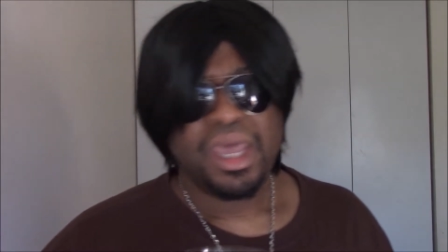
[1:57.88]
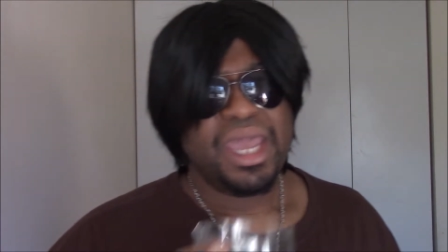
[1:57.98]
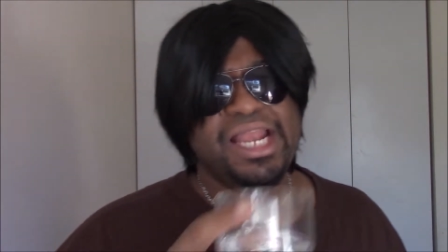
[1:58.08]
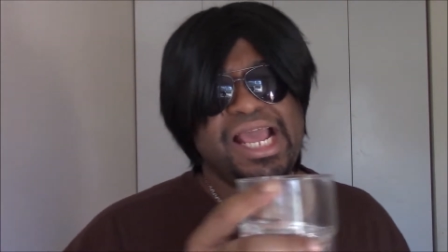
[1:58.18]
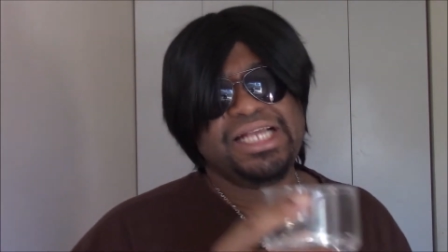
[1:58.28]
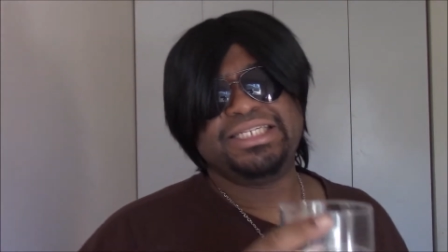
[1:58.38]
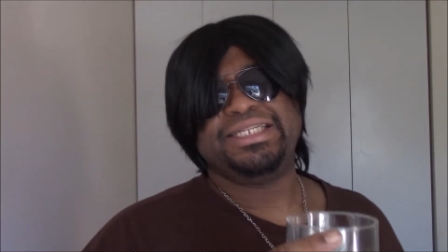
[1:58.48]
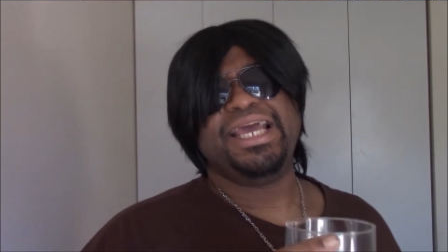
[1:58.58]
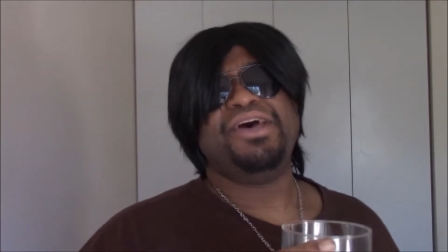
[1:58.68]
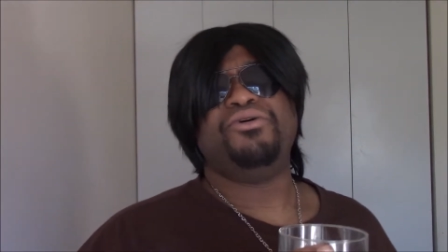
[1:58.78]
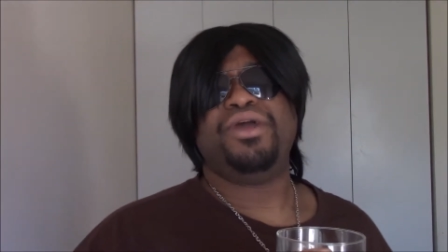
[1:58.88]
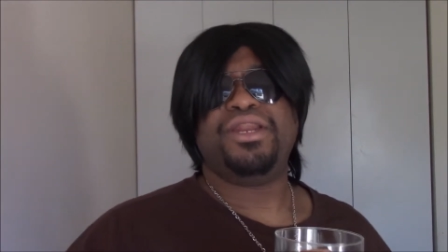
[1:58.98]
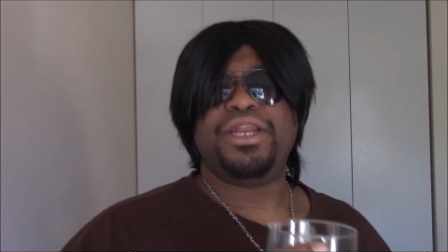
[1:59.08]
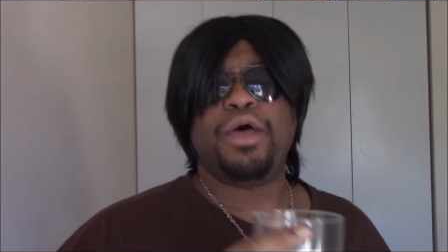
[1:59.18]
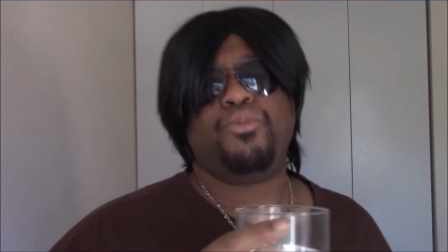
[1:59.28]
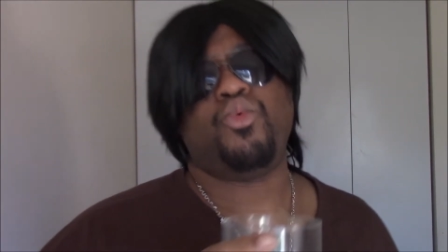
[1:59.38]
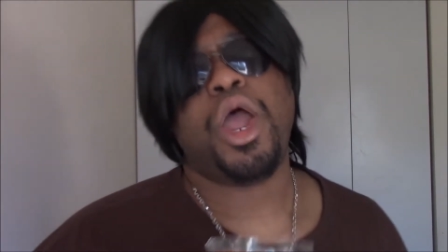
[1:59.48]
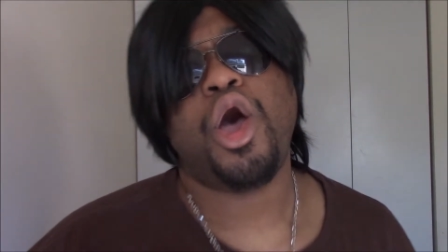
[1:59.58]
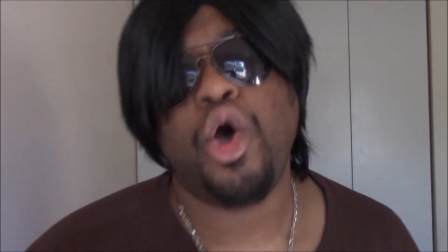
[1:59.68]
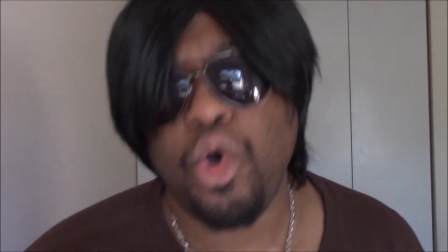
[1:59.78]
and they still end up
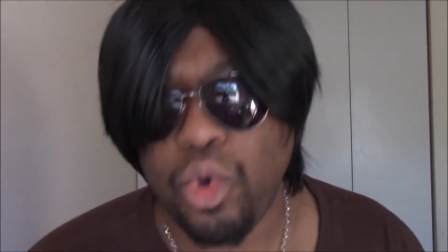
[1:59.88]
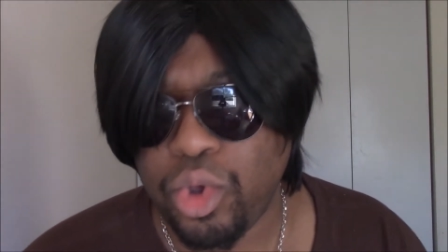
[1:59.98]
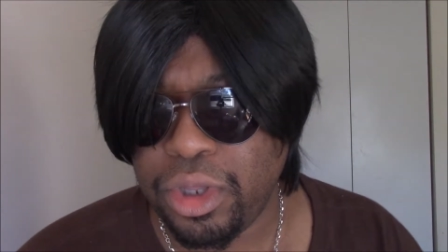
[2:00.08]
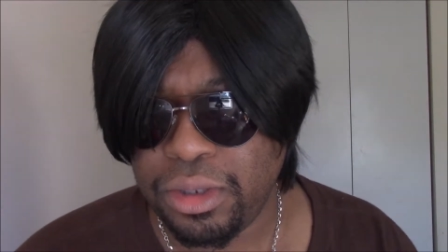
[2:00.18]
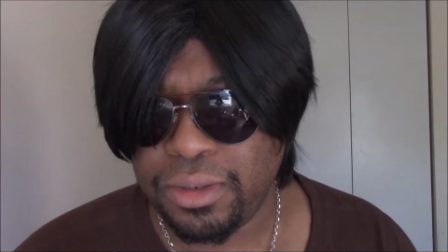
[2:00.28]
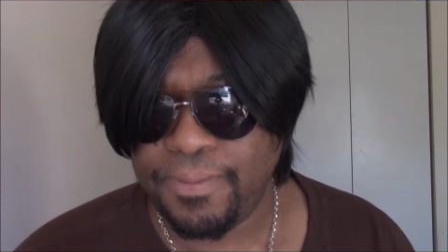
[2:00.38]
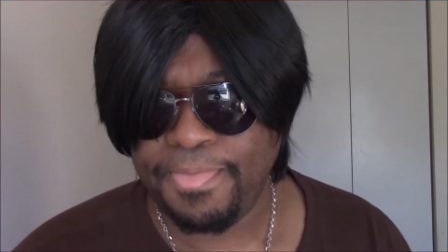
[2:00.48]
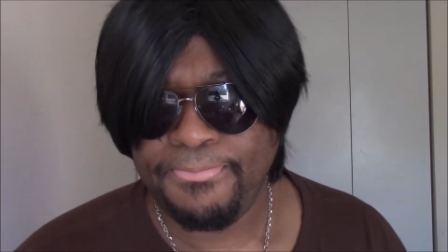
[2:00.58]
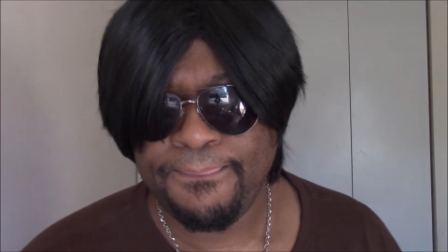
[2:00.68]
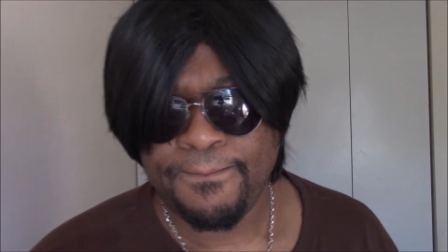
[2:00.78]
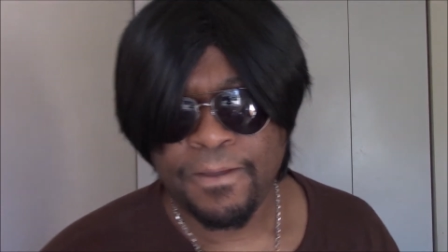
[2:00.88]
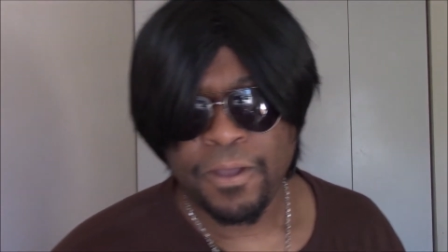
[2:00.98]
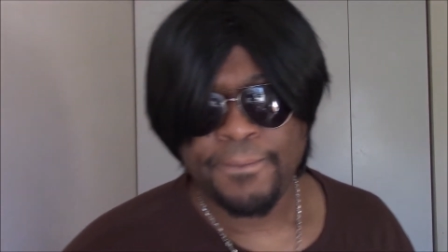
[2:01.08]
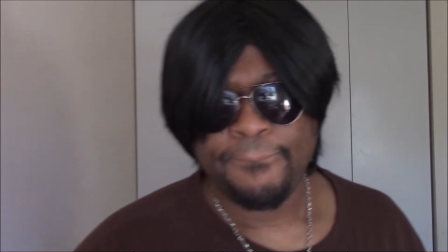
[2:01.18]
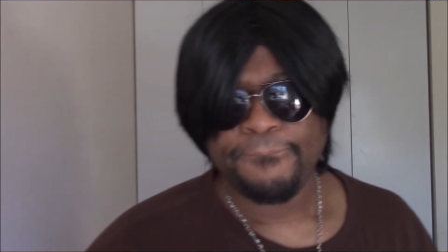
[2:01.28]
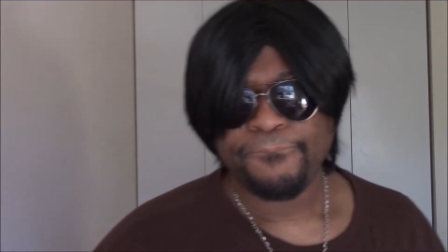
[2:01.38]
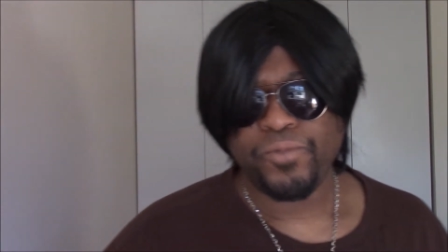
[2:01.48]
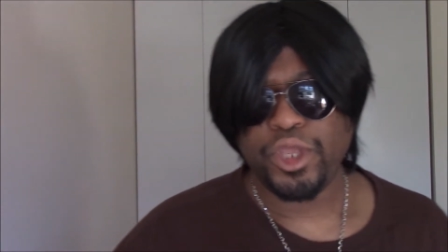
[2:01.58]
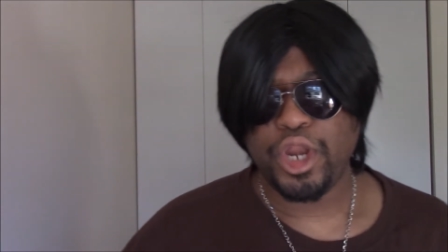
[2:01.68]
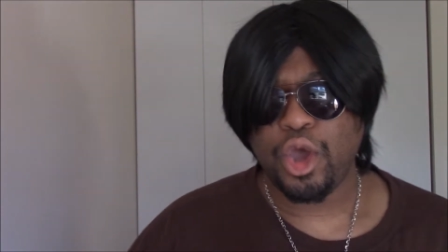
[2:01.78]
wrong.
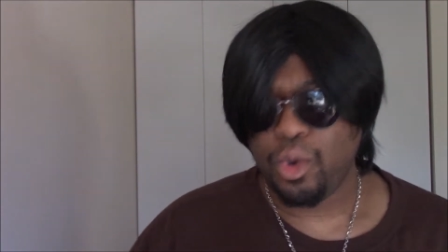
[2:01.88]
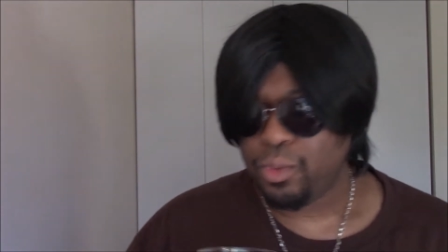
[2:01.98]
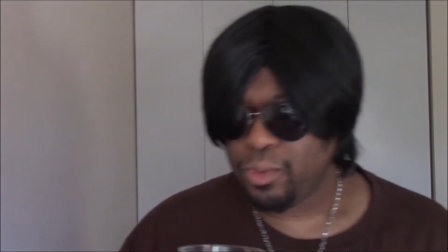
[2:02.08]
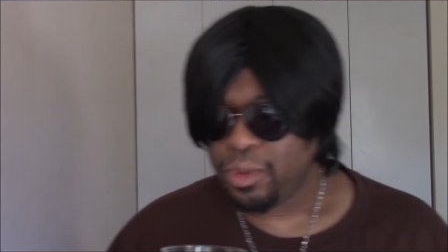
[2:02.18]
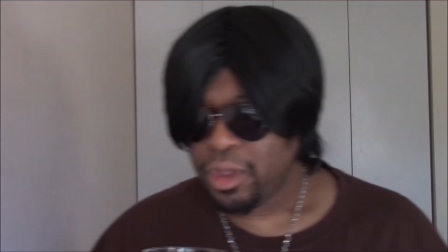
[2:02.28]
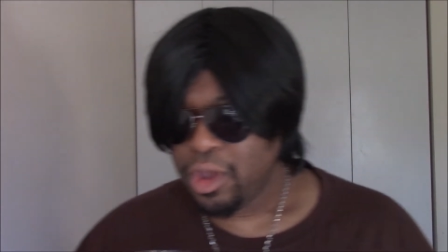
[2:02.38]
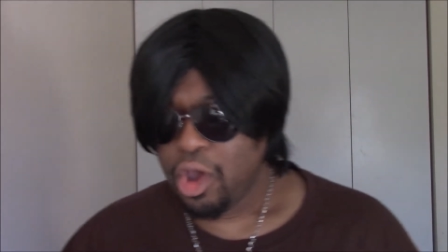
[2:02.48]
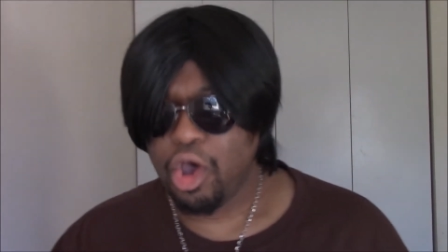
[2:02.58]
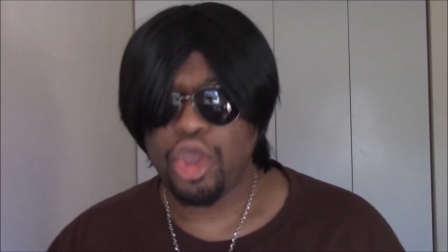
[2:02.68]
You know, all